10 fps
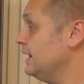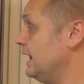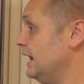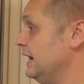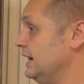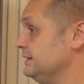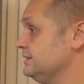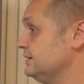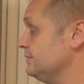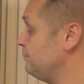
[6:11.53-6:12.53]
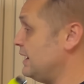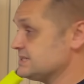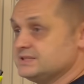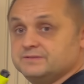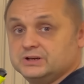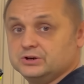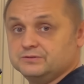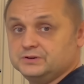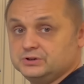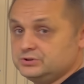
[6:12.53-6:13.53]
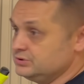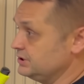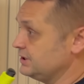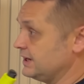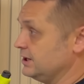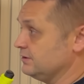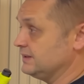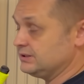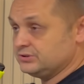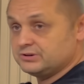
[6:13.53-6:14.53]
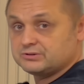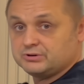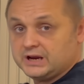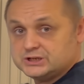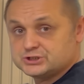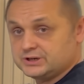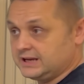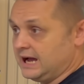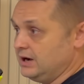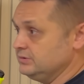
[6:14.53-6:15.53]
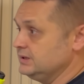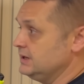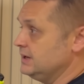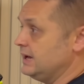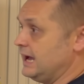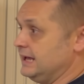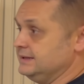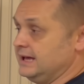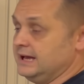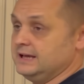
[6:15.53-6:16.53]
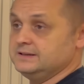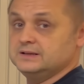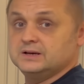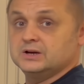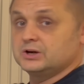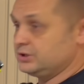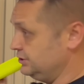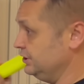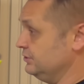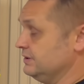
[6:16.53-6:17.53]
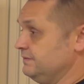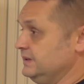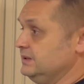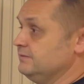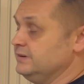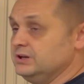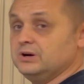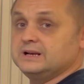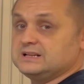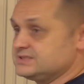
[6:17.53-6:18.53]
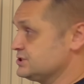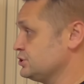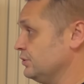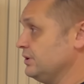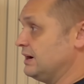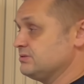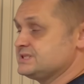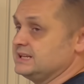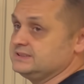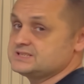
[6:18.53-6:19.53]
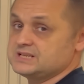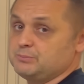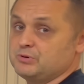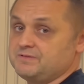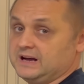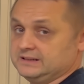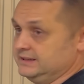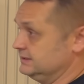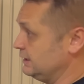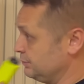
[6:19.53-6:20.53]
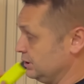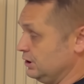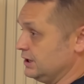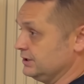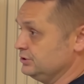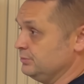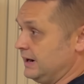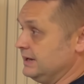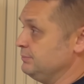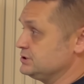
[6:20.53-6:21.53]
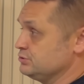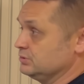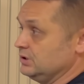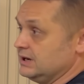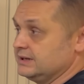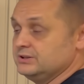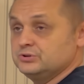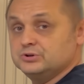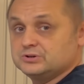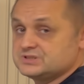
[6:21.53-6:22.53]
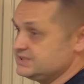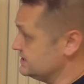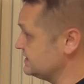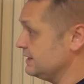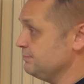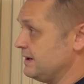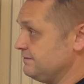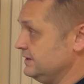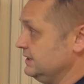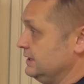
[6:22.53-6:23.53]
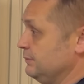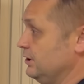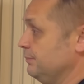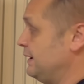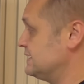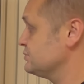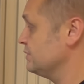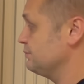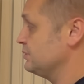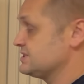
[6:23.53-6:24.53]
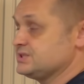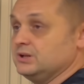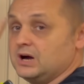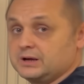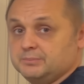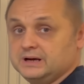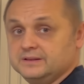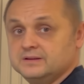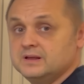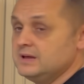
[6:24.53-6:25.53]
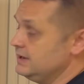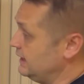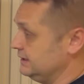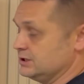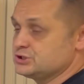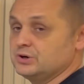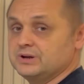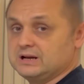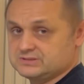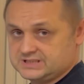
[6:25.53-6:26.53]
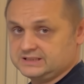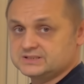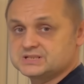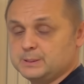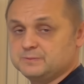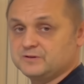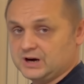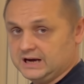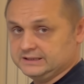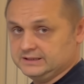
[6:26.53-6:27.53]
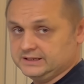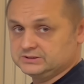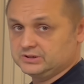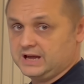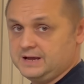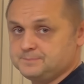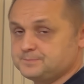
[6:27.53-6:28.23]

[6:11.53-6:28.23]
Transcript: And pause the video if you need to take care of that to create your account. And then continue the video, and I'll show you how to set this up with Unlinked. I'm going to log into mine, but you would log into yours in the same method, email and password, and press the login button. And then I'll show you how to set this up for Unlinked, okay?